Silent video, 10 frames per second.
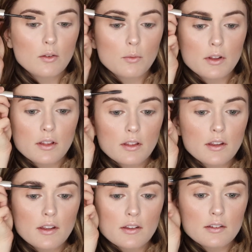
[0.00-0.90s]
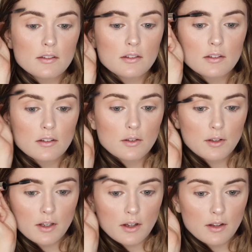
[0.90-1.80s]
with this. You
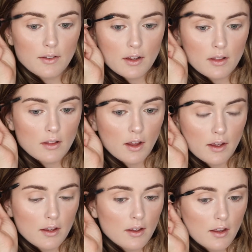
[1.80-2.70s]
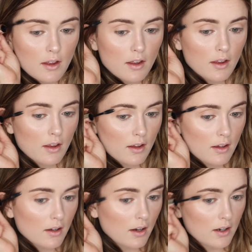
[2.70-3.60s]
can even like
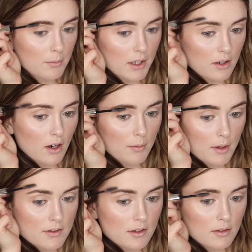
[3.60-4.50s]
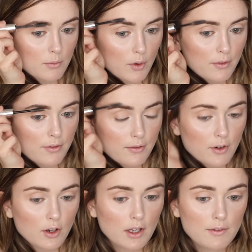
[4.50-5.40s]
kind of make your eyebrows a little more
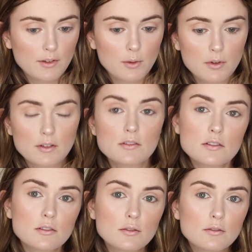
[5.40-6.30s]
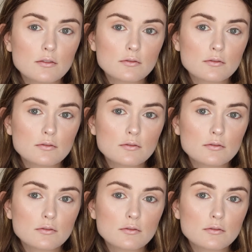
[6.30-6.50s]
furry if you want to,